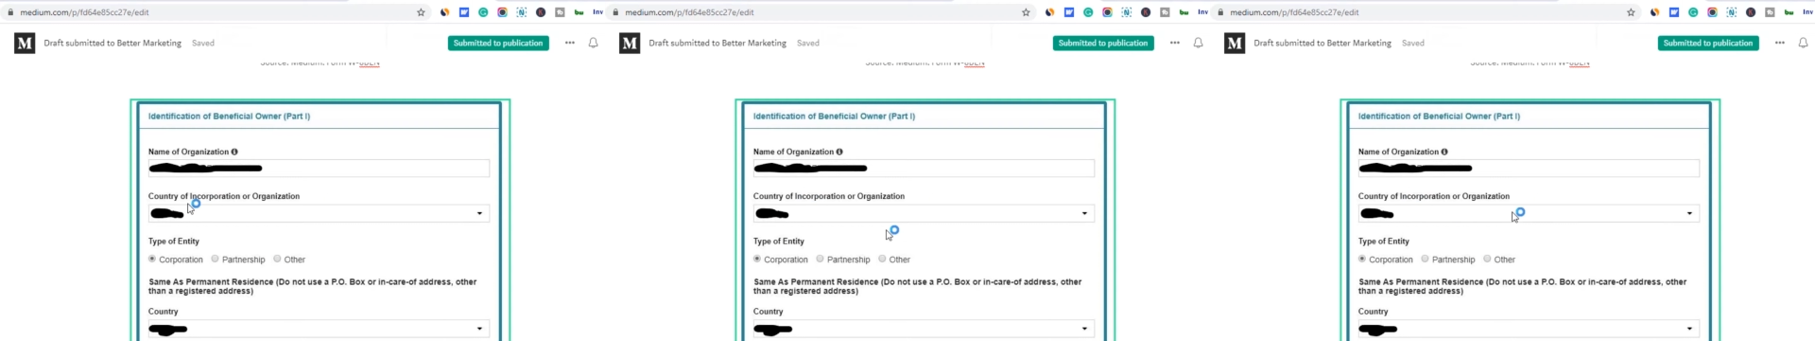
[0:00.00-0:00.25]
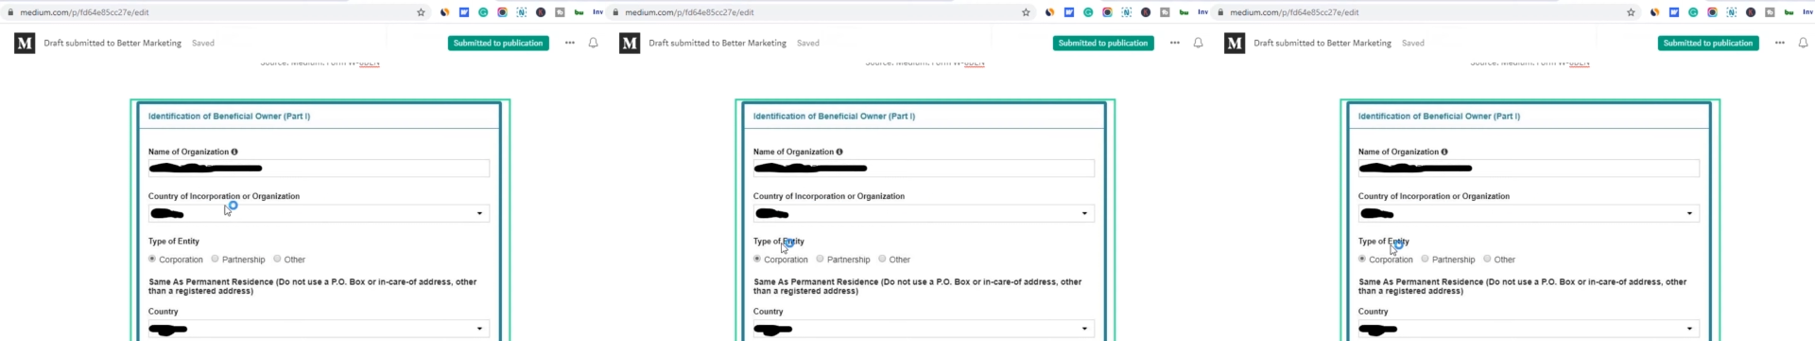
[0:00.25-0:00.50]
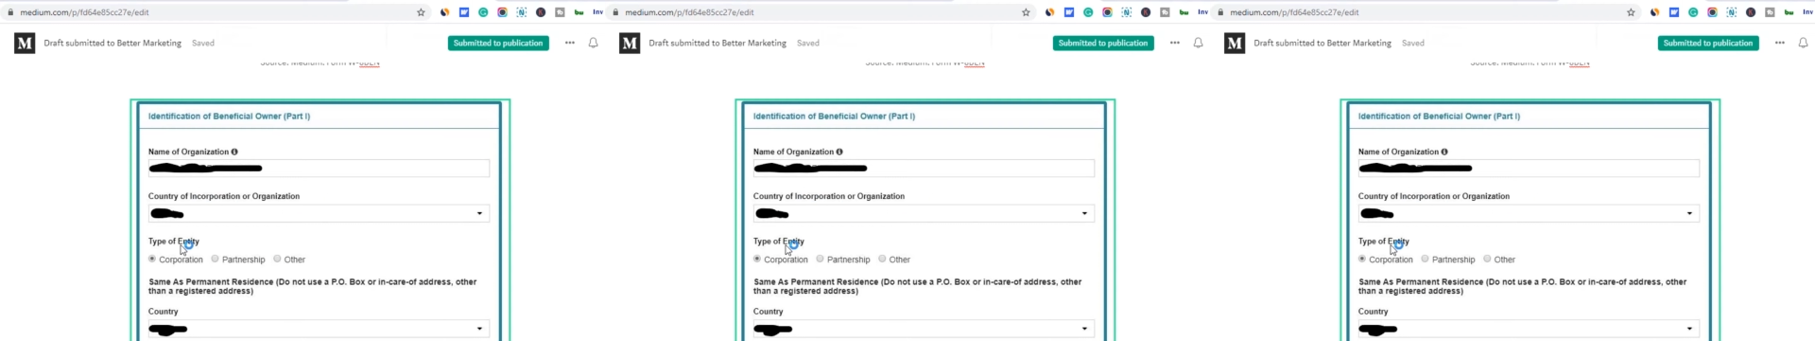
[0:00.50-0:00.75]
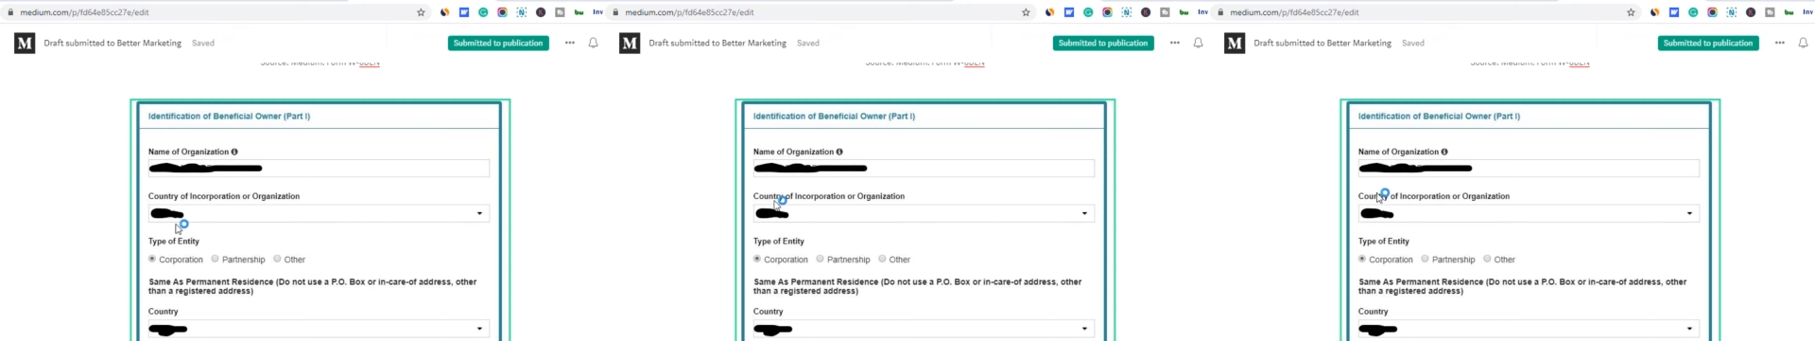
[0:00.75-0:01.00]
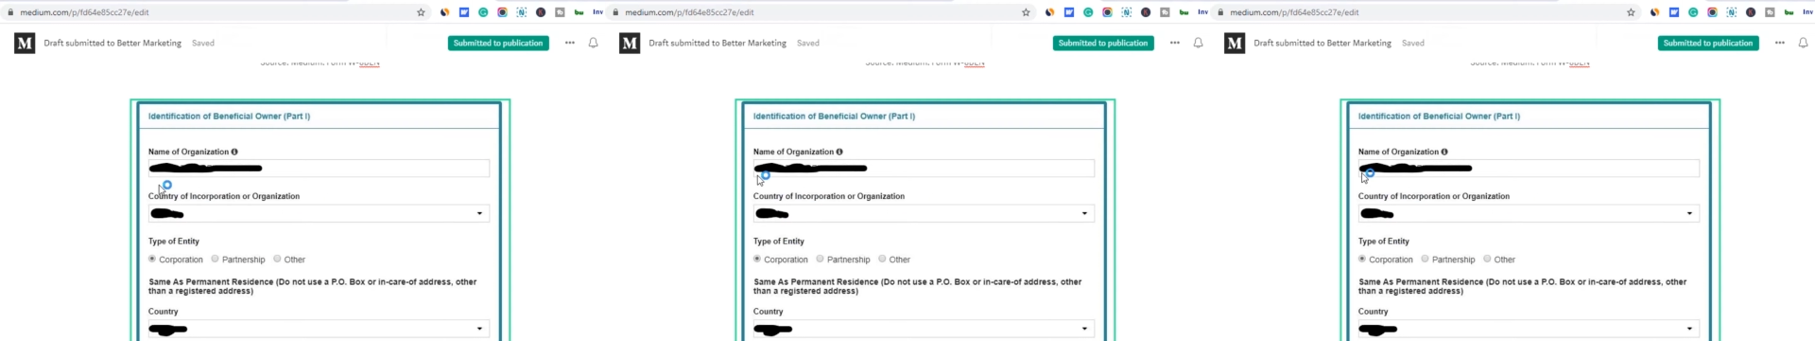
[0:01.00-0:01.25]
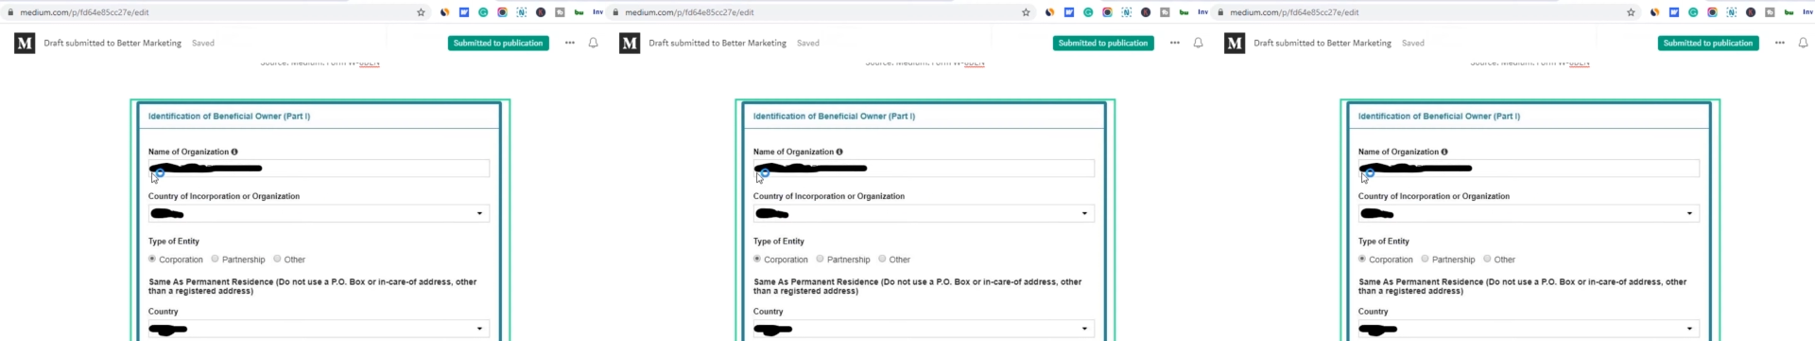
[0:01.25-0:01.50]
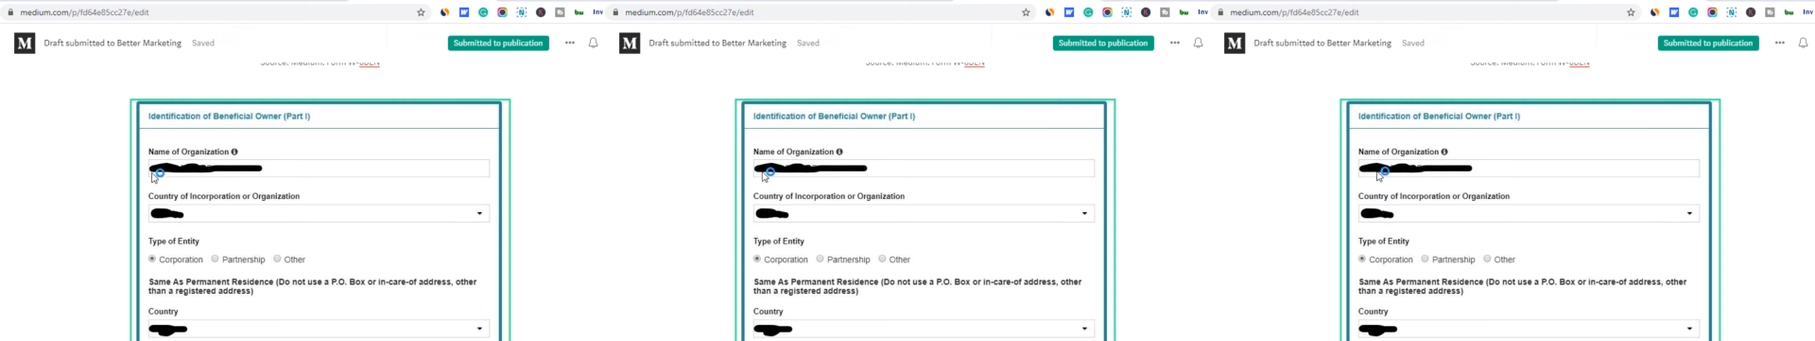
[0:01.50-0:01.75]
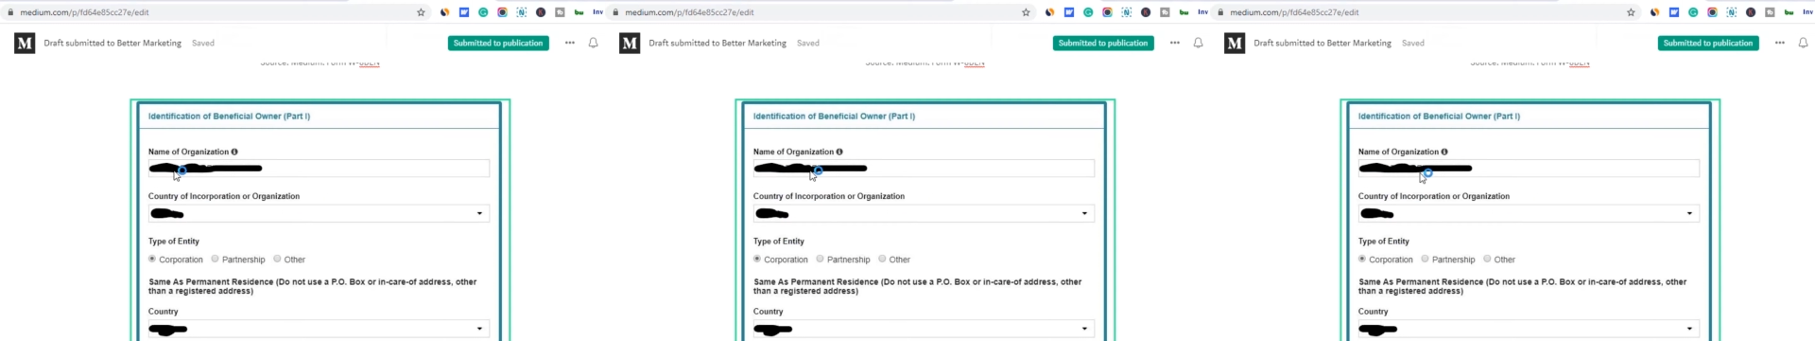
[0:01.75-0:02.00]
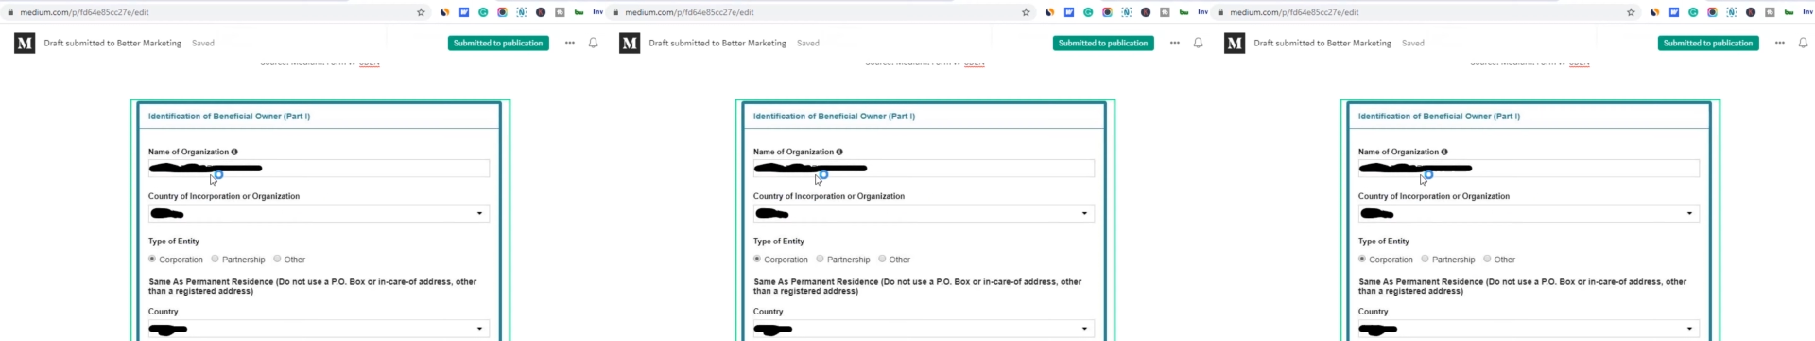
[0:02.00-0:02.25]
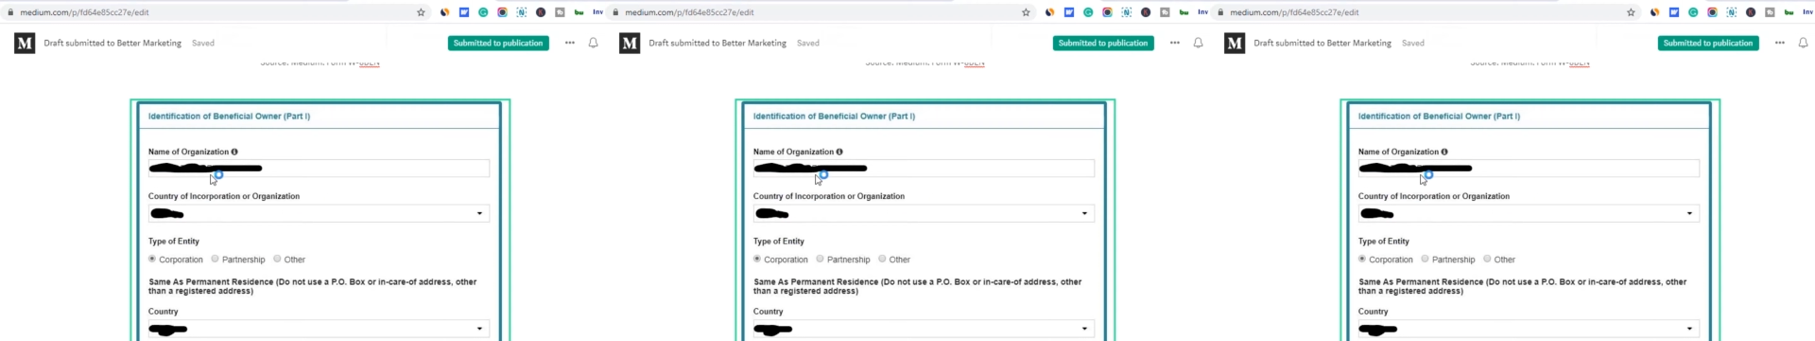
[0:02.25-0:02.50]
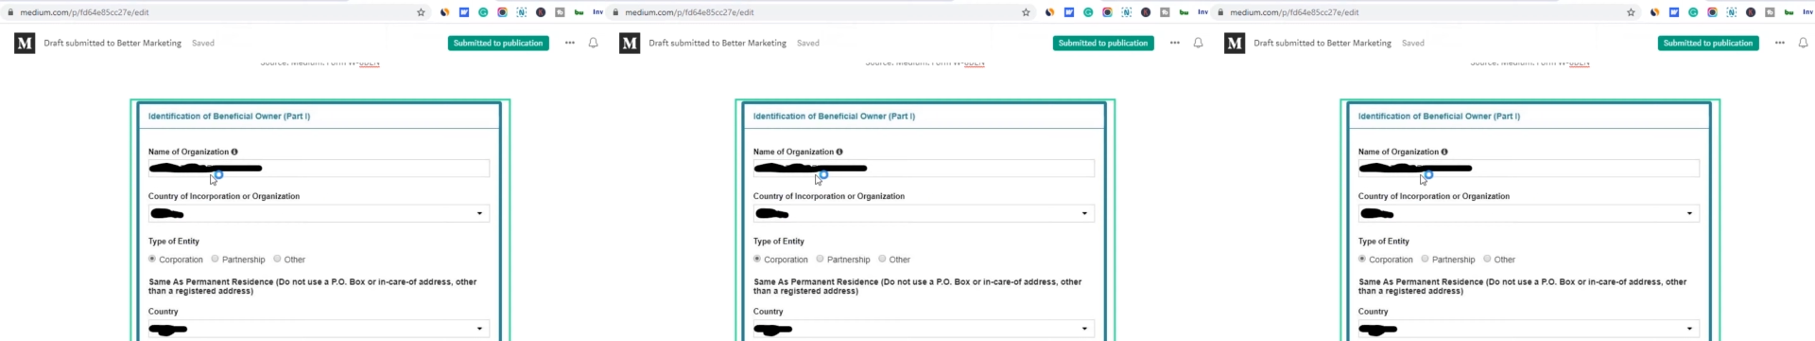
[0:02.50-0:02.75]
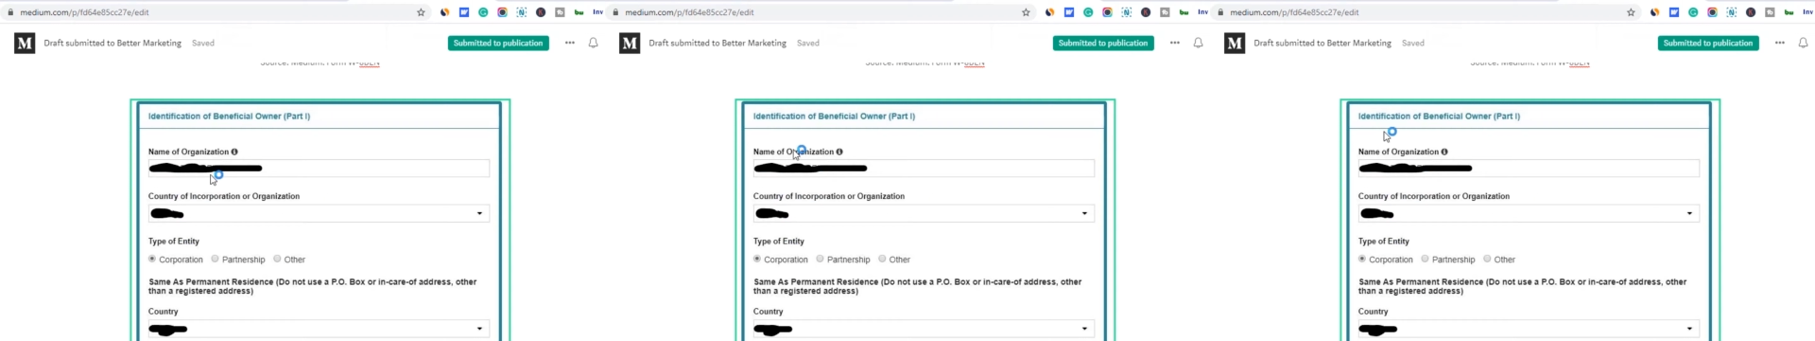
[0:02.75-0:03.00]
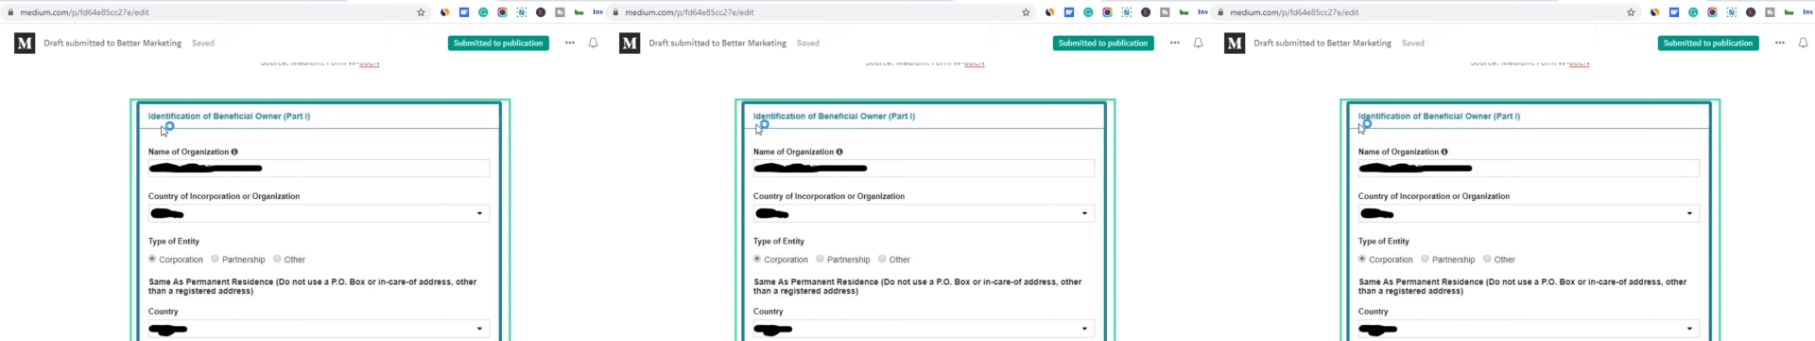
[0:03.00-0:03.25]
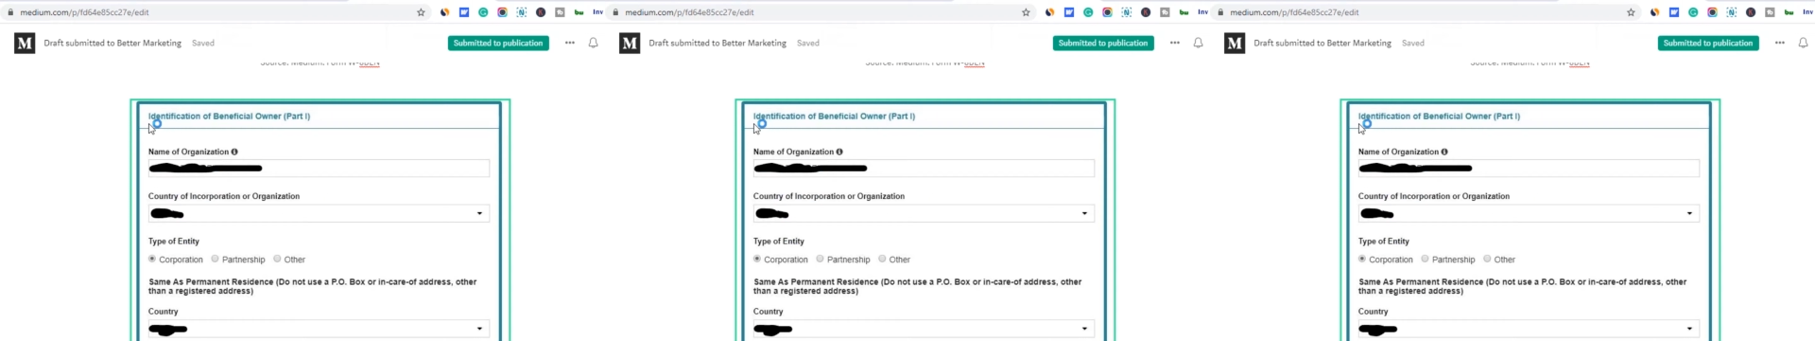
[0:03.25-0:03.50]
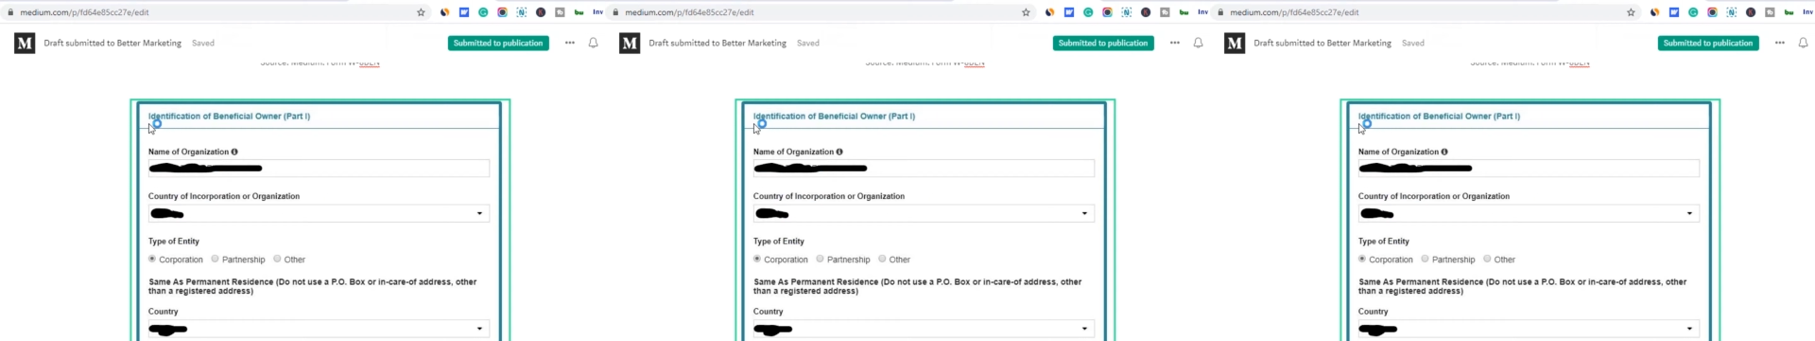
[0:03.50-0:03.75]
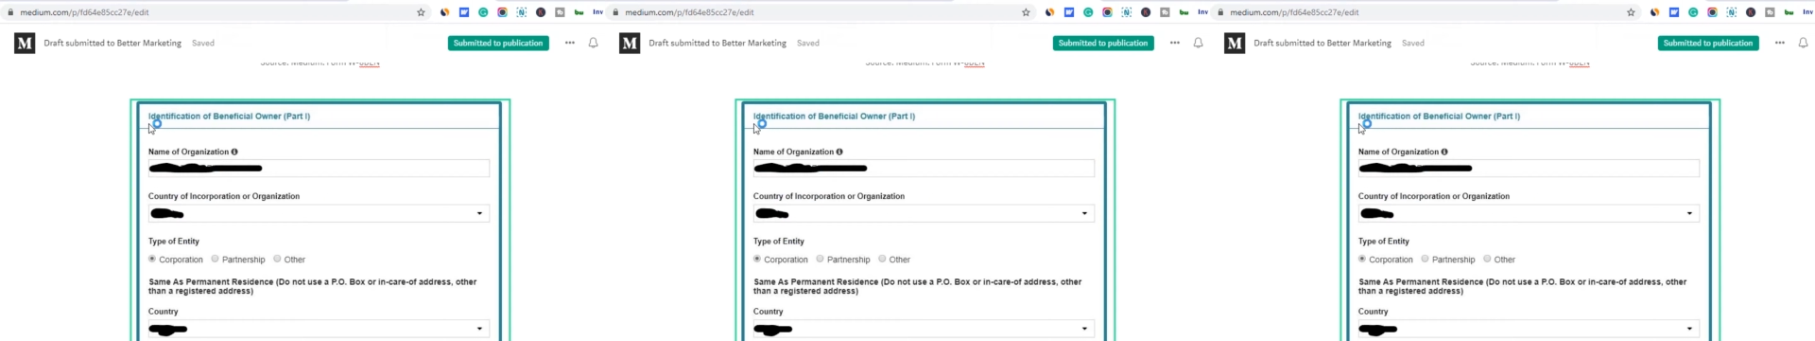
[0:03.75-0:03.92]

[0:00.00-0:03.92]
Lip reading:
(no speaker visible)